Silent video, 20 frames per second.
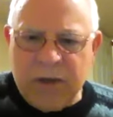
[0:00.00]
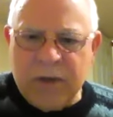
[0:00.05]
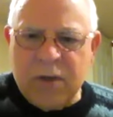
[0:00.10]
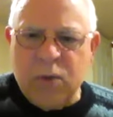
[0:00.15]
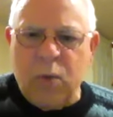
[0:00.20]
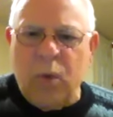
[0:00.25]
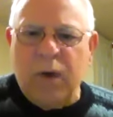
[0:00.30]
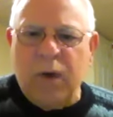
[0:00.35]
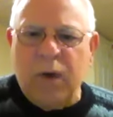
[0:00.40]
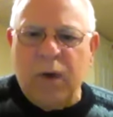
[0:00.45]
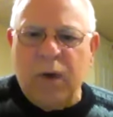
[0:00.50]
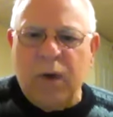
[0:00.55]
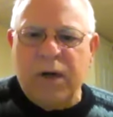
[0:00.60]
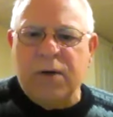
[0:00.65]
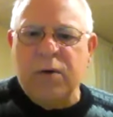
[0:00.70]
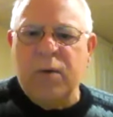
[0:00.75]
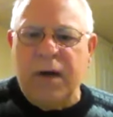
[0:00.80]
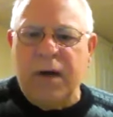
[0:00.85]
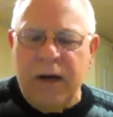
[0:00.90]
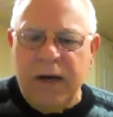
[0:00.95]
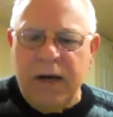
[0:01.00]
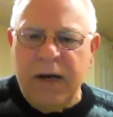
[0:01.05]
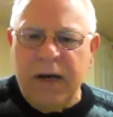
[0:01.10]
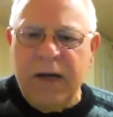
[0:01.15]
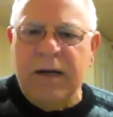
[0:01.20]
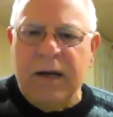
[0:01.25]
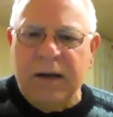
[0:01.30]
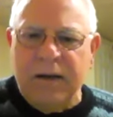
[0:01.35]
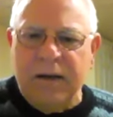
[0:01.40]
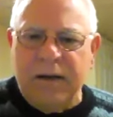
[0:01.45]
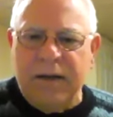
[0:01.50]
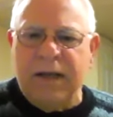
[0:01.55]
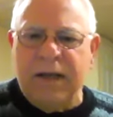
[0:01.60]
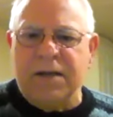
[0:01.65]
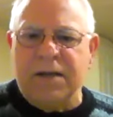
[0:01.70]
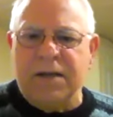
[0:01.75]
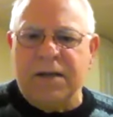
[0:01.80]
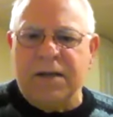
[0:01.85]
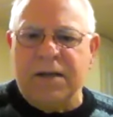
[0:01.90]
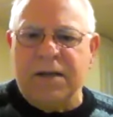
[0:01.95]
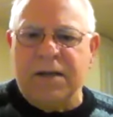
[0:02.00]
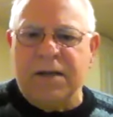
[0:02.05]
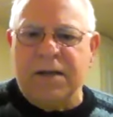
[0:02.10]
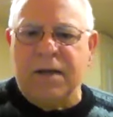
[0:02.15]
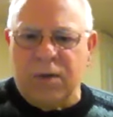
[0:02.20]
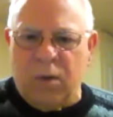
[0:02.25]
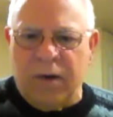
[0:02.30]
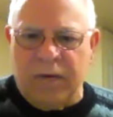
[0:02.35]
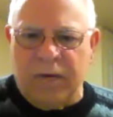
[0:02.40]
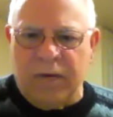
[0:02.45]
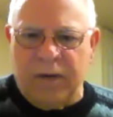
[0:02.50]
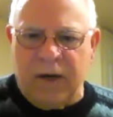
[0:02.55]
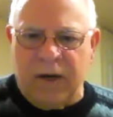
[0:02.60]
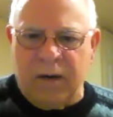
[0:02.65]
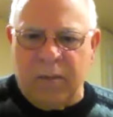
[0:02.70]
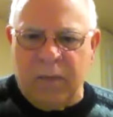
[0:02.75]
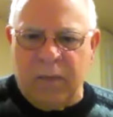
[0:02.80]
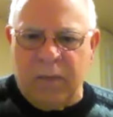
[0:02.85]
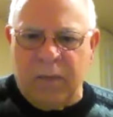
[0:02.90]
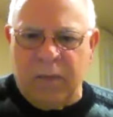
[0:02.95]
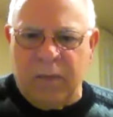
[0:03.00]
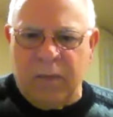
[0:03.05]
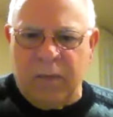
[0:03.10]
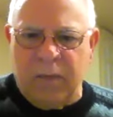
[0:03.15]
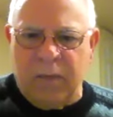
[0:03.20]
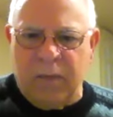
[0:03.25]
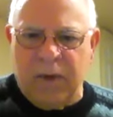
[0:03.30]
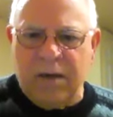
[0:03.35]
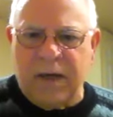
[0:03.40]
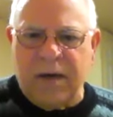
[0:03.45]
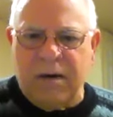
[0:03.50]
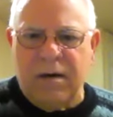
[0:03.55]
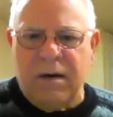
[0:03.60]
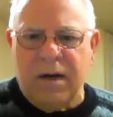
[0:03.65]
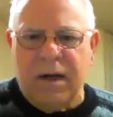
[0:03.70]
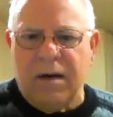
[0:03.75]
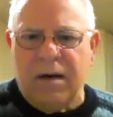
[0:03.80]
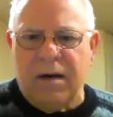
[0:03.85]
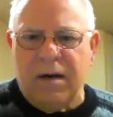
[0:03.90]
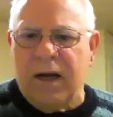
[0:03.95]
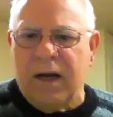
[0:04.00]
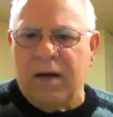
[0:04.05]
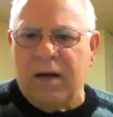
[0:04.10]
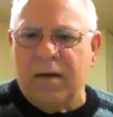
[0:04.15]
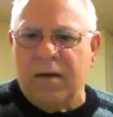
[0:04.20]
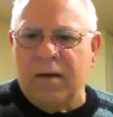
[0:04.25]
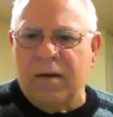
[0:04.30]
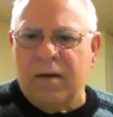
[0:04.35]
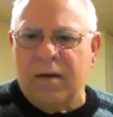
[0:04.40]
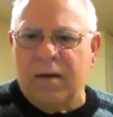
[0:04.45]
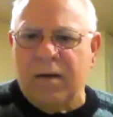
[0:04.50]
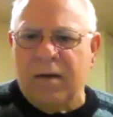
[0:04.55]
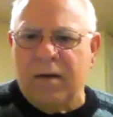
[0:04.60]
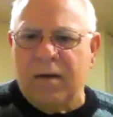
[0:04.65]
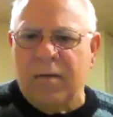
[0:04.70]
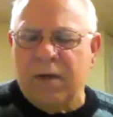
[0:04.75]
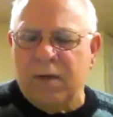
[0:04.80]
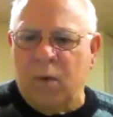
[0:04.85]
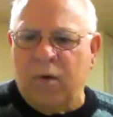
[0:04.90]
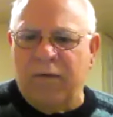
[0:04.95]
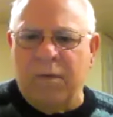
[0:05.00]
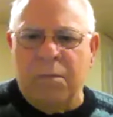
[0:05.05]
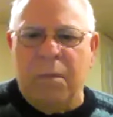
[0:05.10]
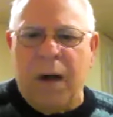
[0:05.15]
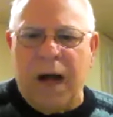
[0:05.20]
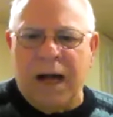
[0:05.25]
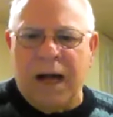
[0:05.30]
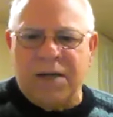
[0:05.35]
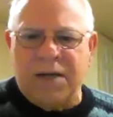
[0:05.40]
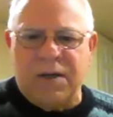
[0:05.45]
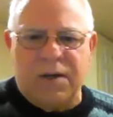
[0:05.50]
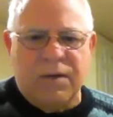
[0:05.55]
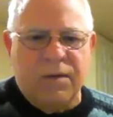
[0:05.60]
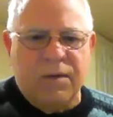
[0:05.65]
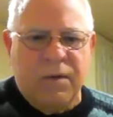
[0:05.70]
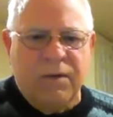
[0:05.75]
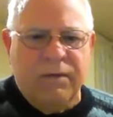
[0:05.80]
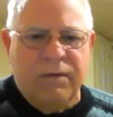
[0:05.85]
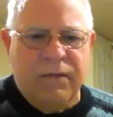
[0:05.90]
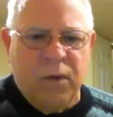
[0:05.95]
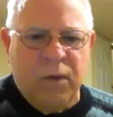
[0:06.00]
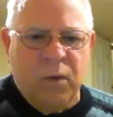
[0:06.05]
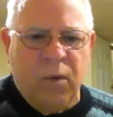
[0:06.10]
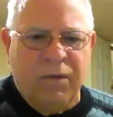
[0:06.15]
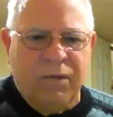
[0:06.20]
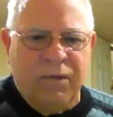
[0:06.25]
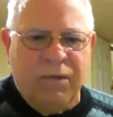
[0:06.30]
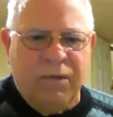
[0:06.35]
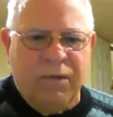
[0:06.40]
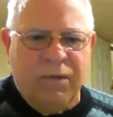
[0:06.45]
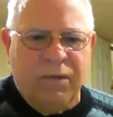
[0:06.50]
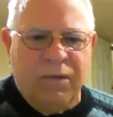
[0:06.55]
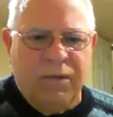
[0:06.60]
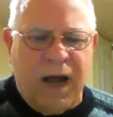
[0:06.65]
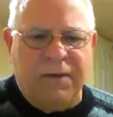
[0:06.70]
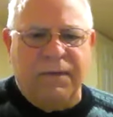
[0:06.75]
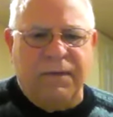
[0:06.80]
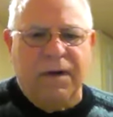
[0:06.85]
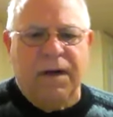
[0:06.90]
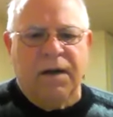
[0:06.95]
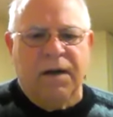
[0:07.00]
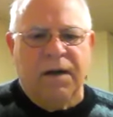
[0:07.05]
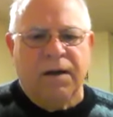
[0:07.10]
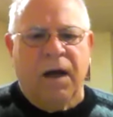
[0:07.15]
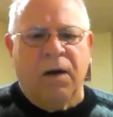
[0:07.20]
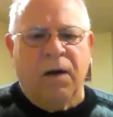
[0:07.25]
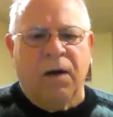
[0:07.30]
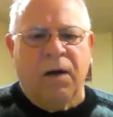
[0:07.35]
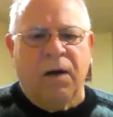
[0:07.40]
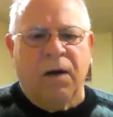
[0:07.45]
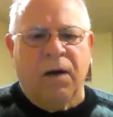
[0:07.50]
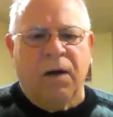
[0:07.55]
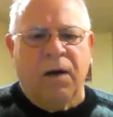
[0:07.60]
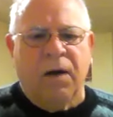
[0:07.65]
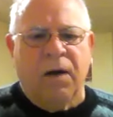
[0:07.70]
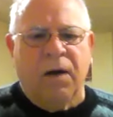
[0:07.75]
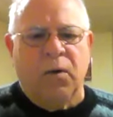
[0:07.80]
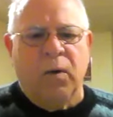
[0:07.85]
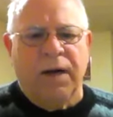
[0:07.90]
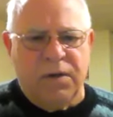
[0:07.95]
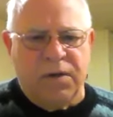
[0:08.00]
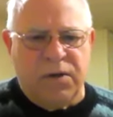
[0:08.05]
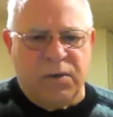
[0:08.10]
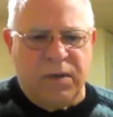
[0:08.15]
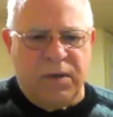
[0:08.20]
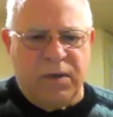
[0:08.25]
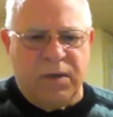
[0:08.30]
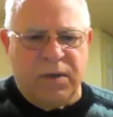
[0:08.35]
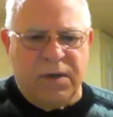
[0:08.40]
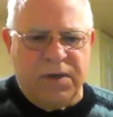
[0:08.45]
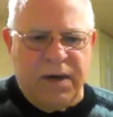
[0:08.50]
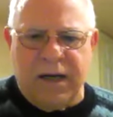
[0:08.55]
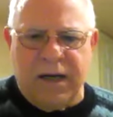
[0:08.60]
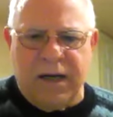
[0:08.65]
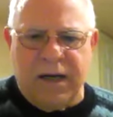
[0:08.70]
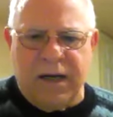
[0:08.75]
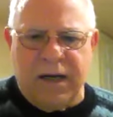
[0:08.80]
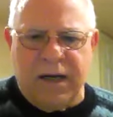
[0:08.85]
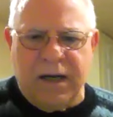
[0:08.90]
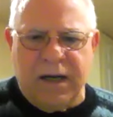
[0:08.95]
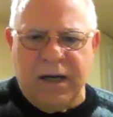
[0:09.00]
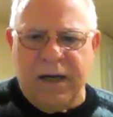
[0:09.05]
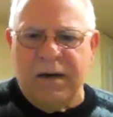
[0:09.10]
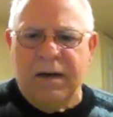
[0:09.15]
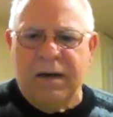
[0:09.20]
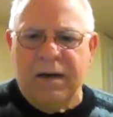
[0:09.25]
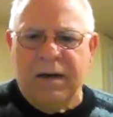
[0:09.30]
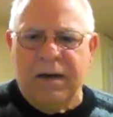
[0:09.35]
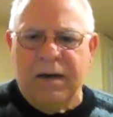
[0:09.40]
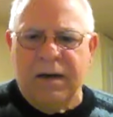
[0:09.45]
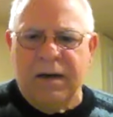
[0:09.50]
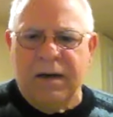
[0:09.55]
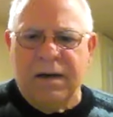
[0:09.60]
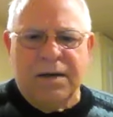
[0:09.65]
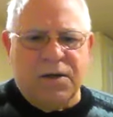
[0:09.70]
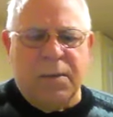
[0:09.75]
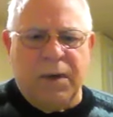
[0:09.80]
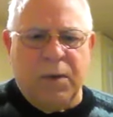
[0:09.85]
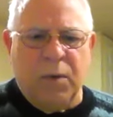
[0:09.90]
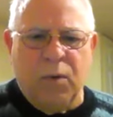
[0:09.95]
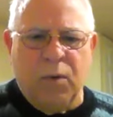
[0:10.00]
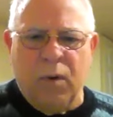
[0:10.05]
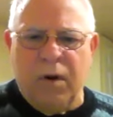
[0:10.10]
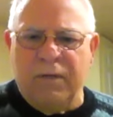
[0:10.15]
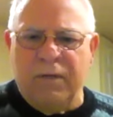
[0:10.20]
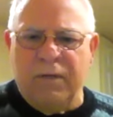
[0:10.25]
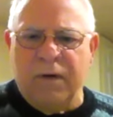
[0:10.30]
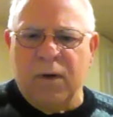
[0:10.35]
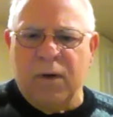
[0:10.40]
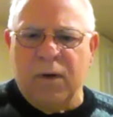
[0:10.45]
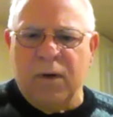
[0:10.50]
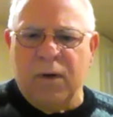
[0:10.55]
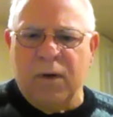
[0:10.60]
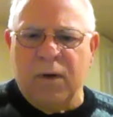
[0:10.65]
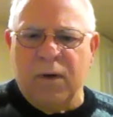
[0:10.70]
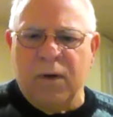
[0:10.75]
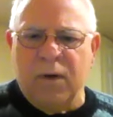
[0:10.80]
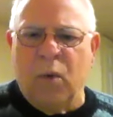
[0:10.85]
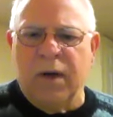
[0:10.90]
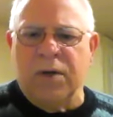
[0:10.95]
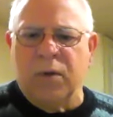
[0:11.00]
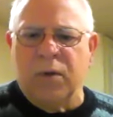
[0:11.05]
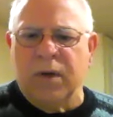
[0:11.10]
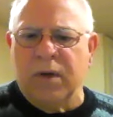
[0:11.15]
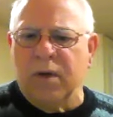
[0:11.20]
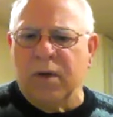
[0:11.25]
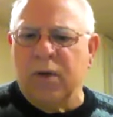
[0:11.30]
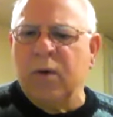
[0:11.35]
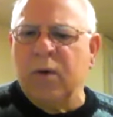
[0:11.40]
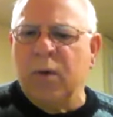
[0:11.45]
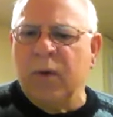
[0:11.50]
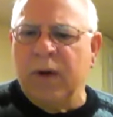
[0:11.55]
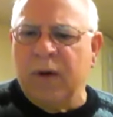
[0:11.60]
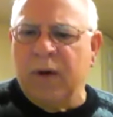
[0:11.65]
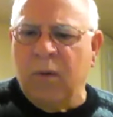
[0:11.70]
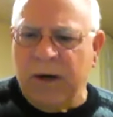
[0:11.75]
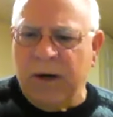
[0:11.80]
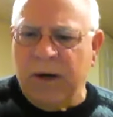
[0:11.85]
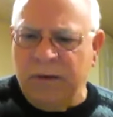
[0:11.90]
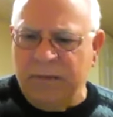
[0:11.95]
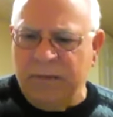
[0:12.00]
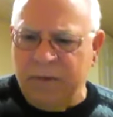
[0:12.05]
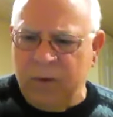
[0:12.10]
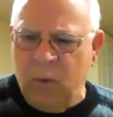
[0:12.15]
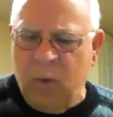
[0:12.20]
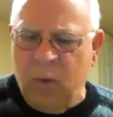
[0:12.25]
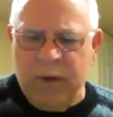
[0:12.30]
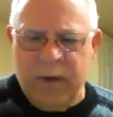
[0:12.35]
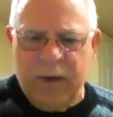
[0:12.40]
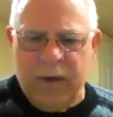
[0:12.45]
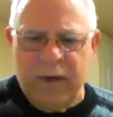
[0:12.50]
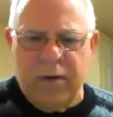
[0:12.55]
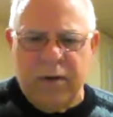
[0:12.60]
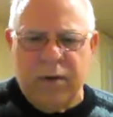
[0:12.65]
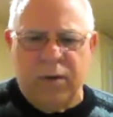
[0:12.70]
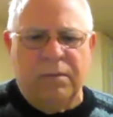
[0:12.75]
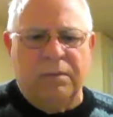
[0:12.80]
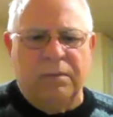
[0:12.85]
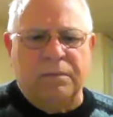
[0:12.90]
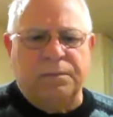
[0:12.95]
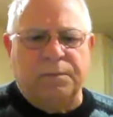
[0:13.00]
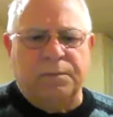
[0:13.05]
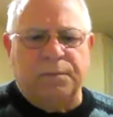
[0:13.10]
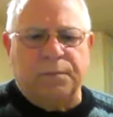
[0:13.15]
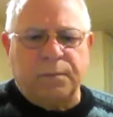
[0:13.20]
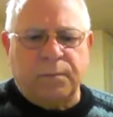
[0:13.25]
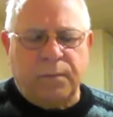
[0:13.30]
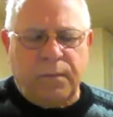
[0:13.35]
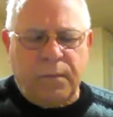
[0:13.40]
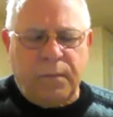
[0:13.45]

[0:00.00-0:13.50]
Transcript: Christians wanted to end this sort of thing because they had much more of a modest view of life, not running through the streets naked and sleeping with whoever you wanted to and doing whatever you wanted to do.